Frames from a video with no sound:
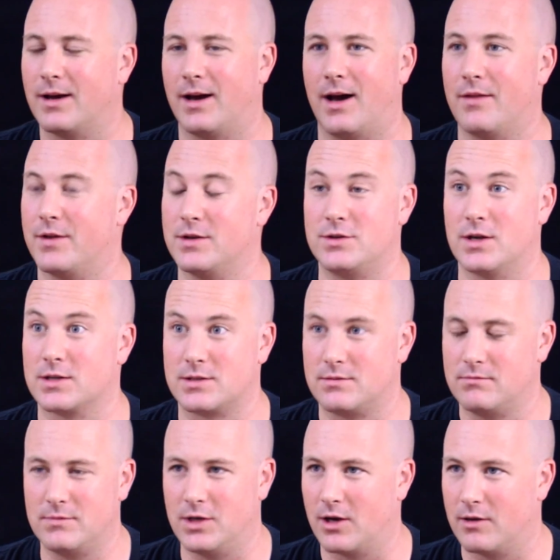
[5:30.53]
that
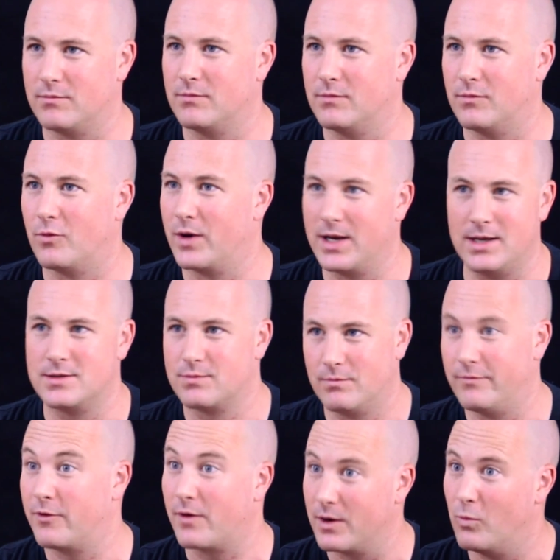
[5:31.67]
just reads
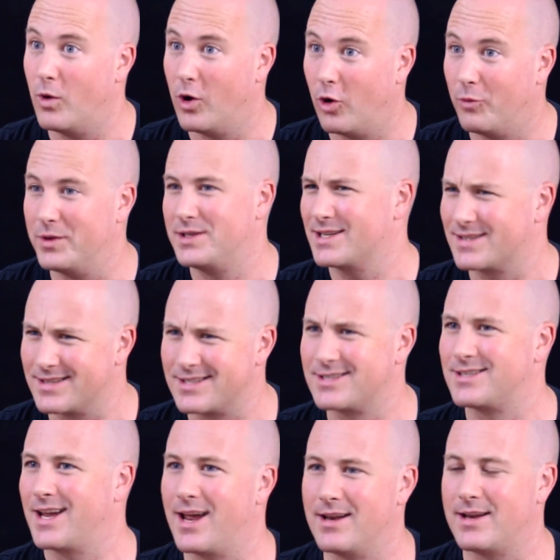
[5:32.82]
very well but doesn't
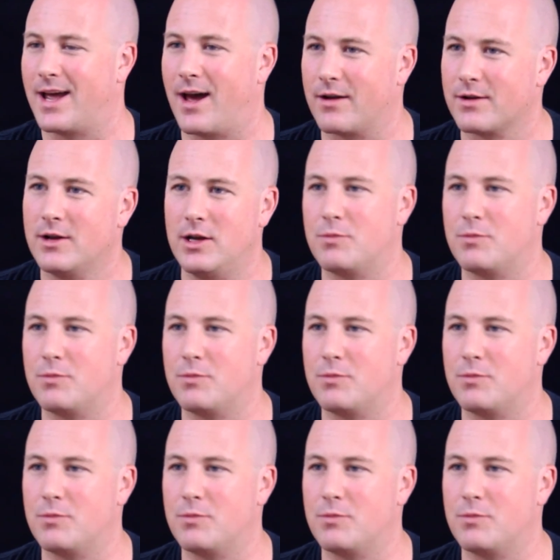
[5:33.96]
stand out.